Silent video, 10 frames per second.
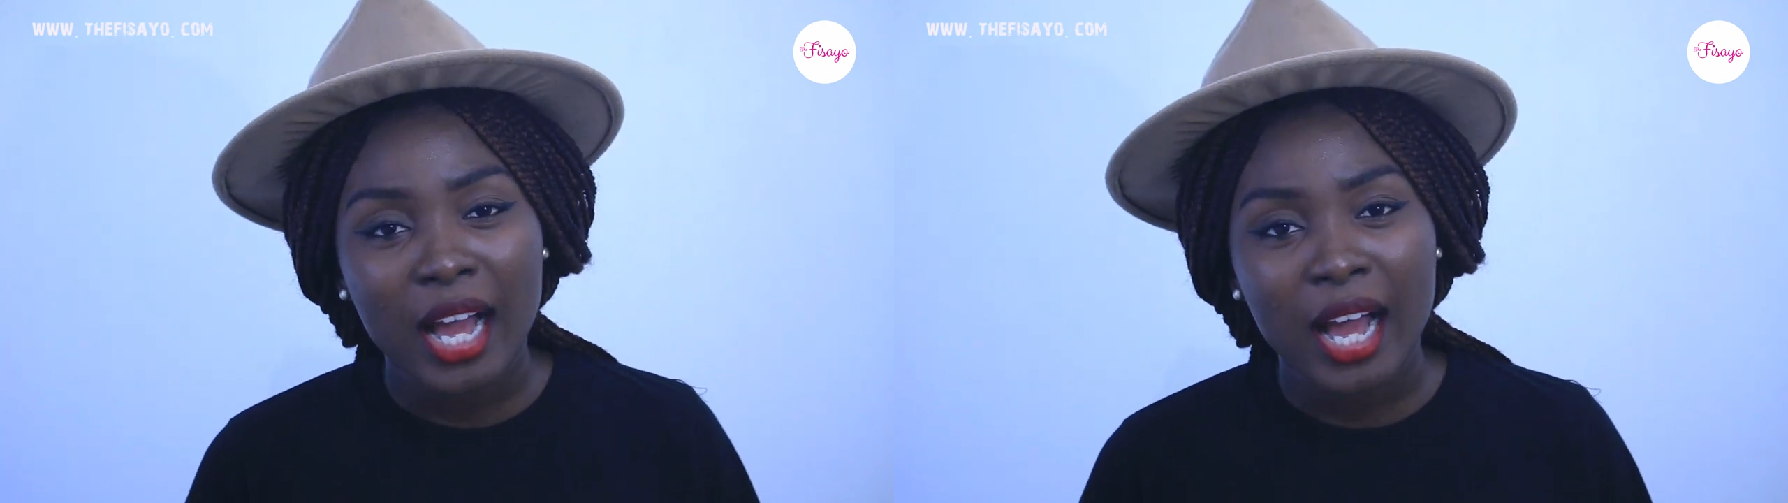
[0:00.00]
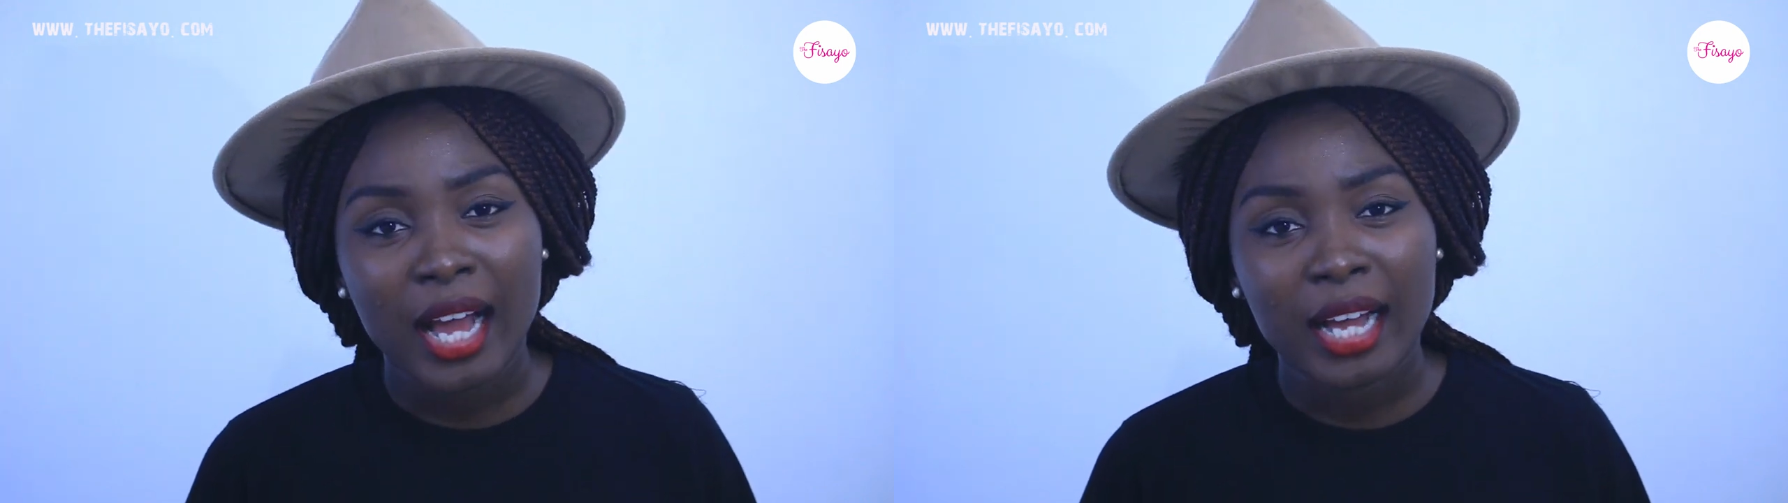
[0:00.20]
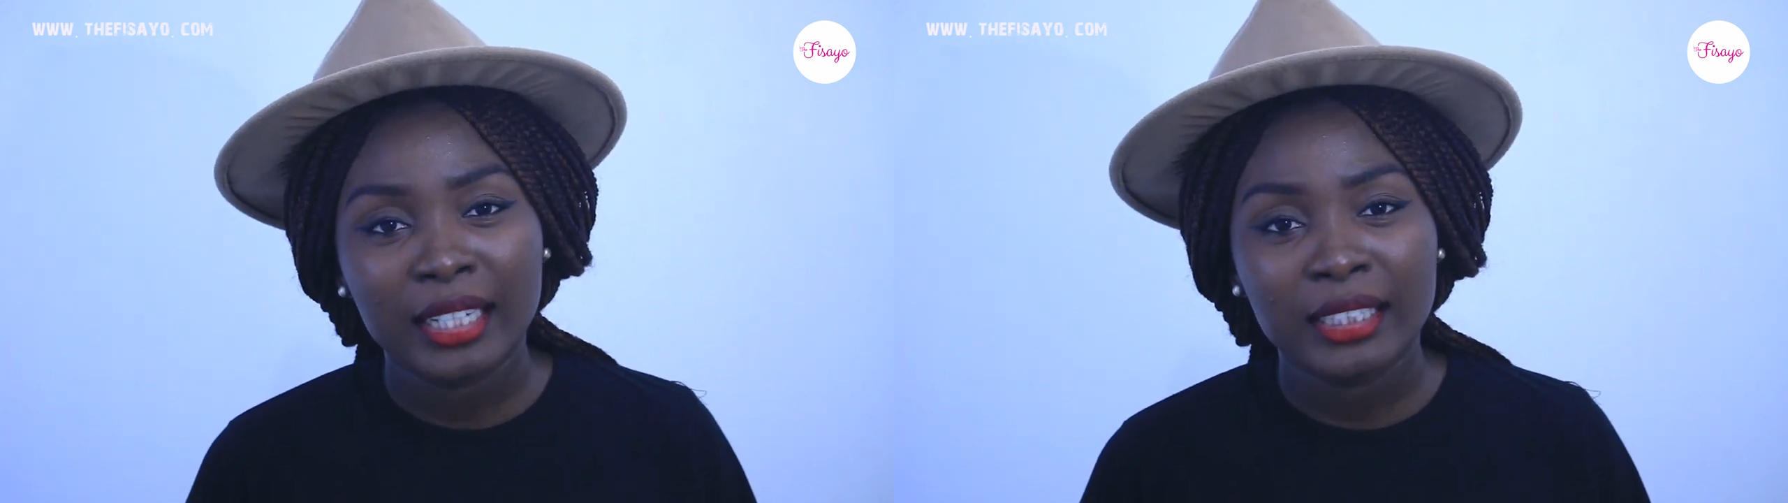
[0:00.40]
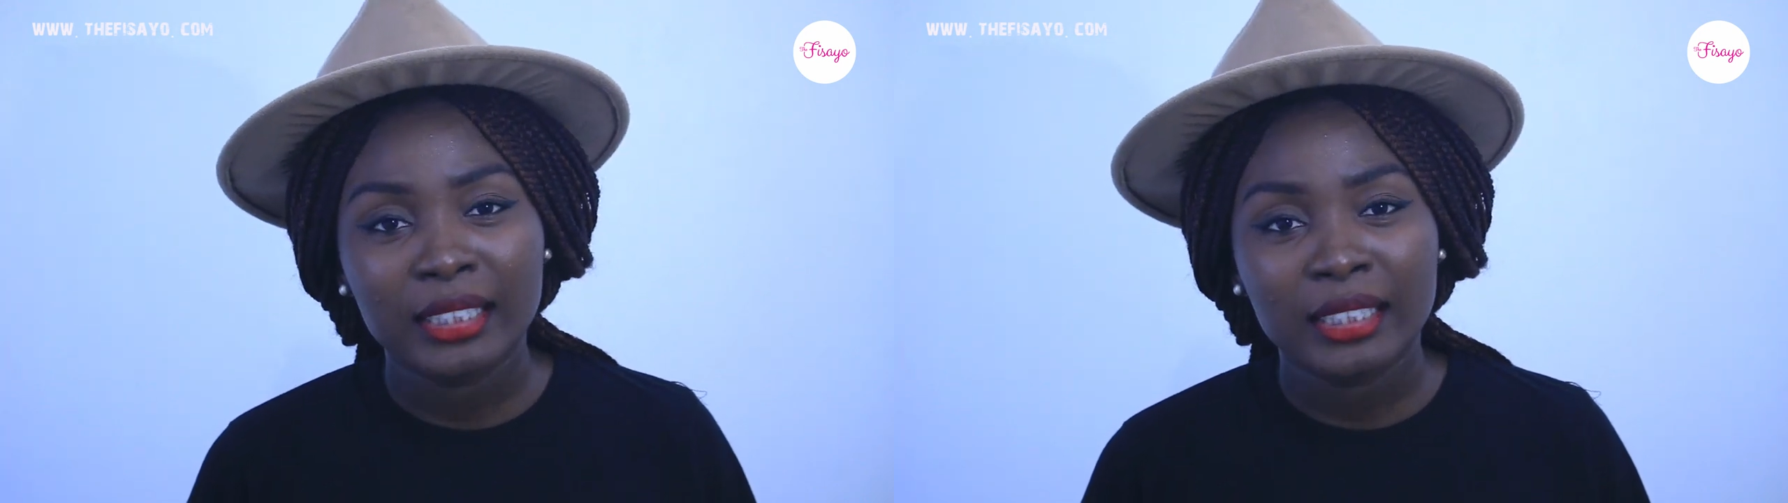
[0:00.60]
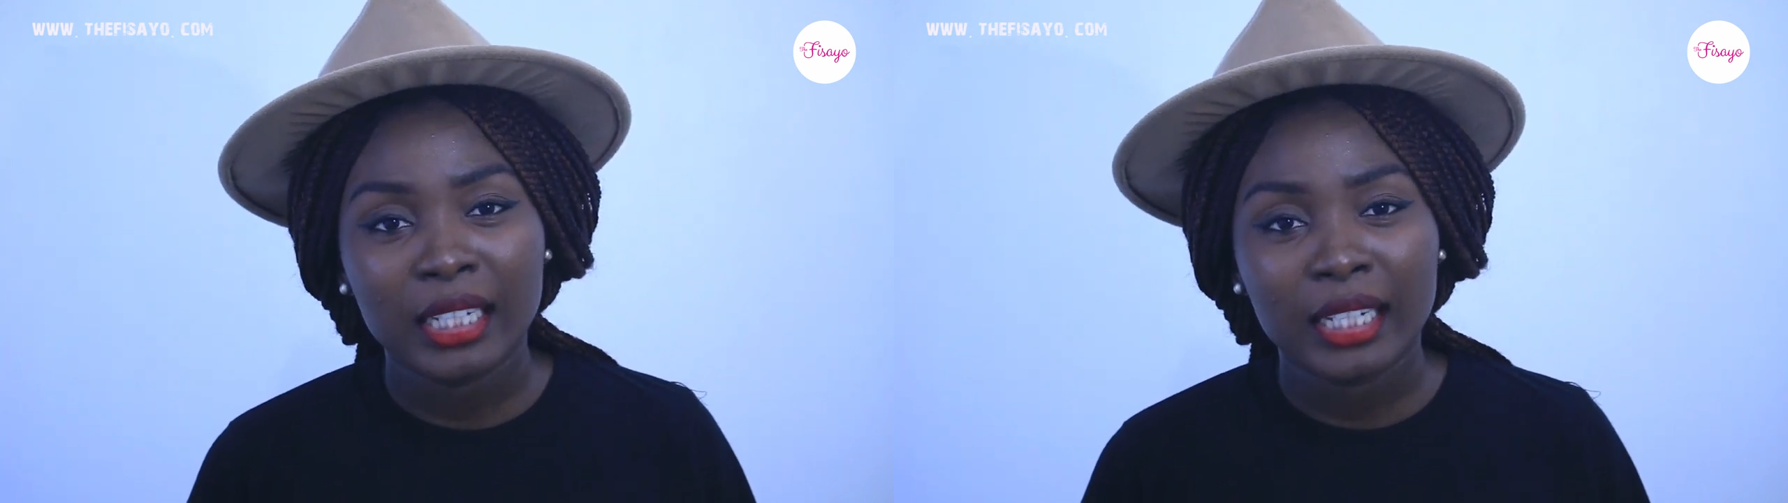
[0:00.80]

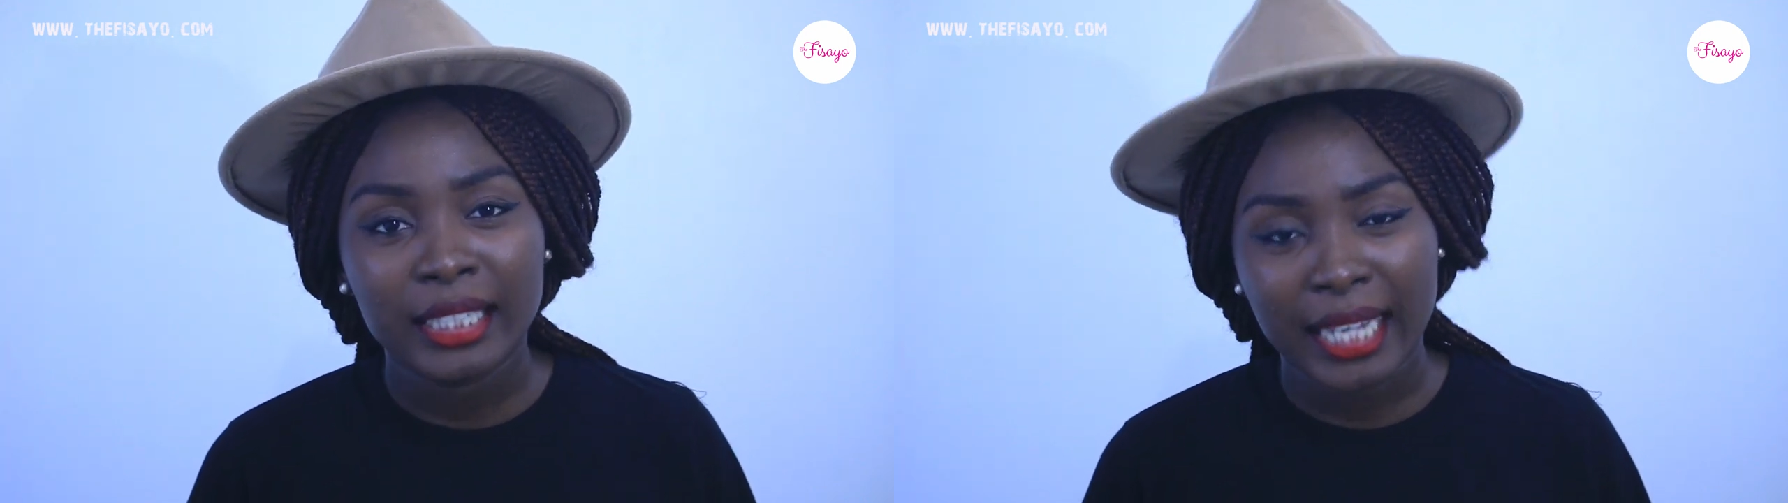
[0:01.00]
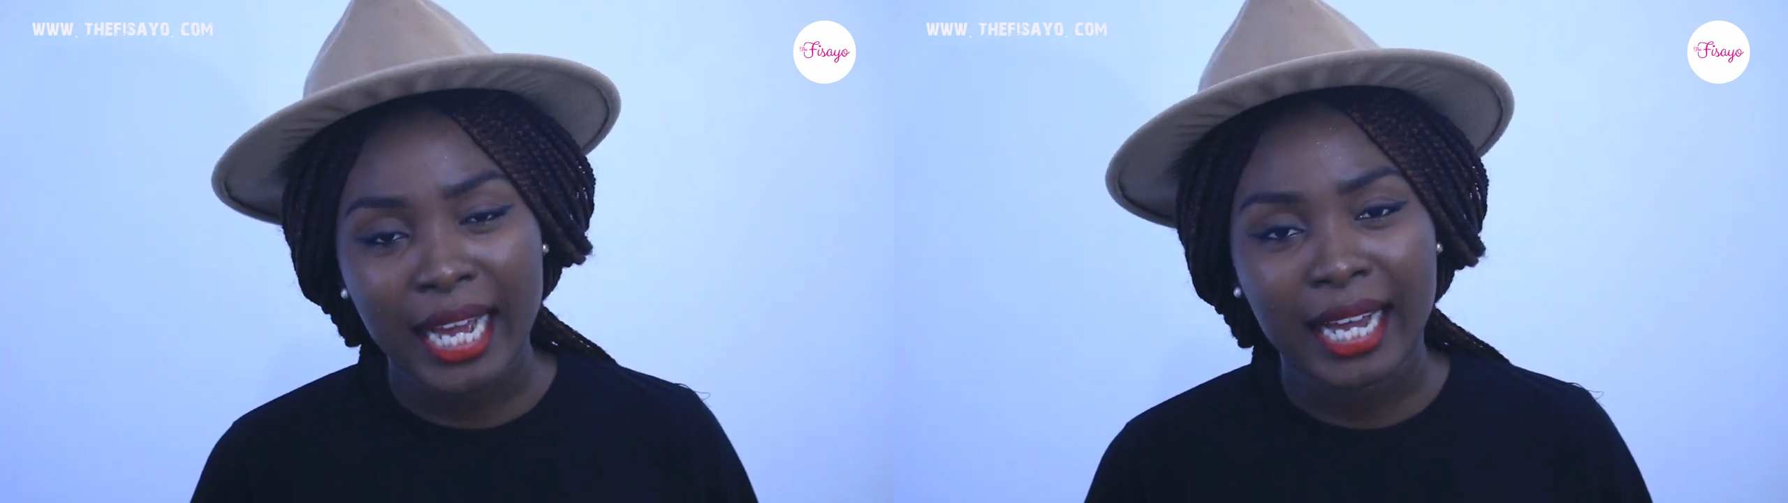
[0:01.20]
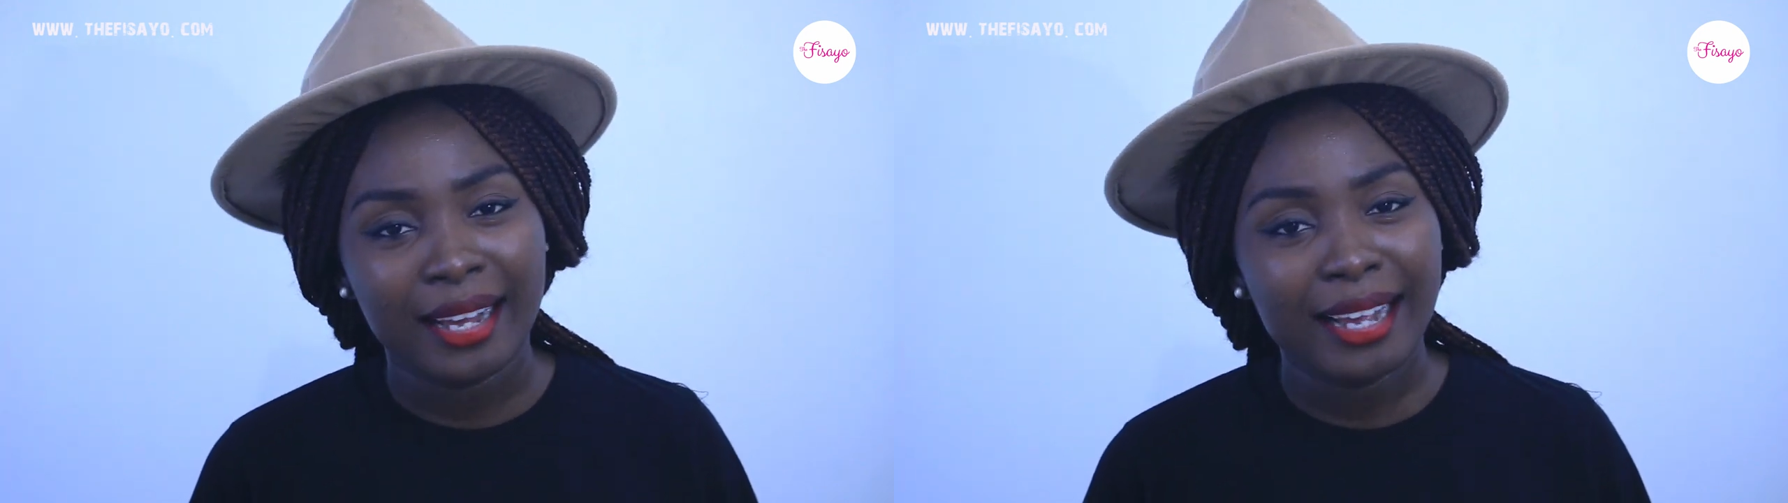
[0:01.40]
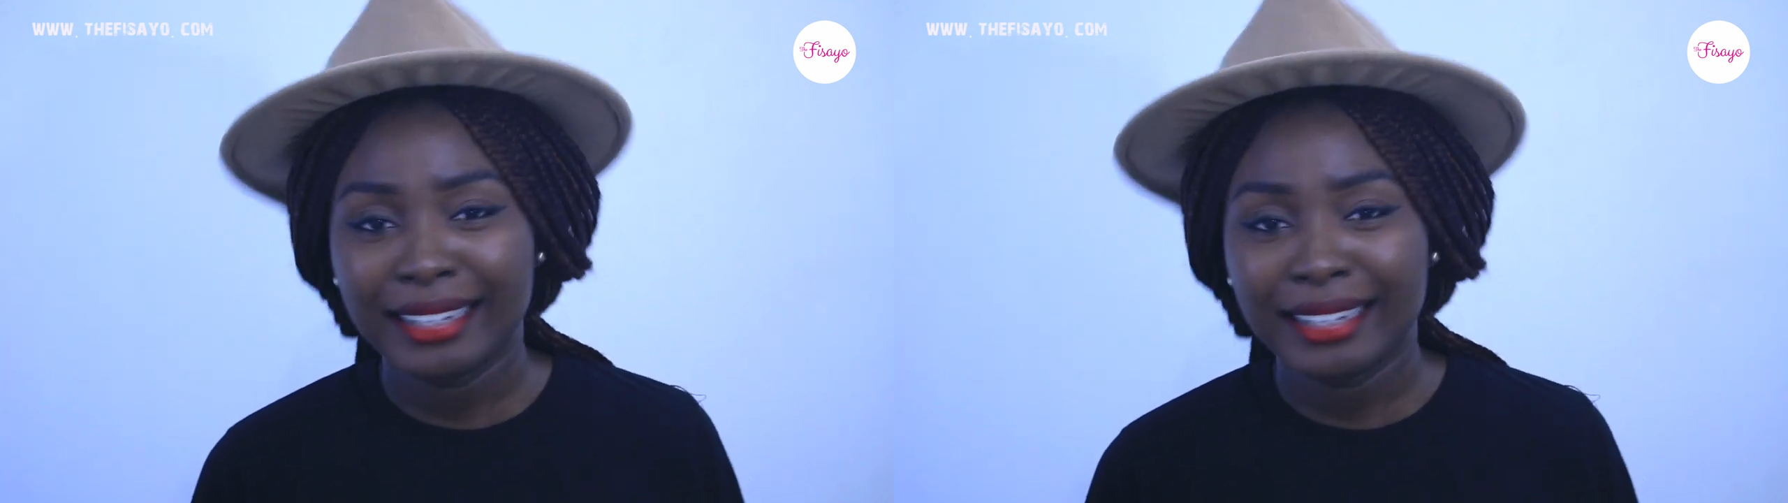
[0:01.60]
And yeah,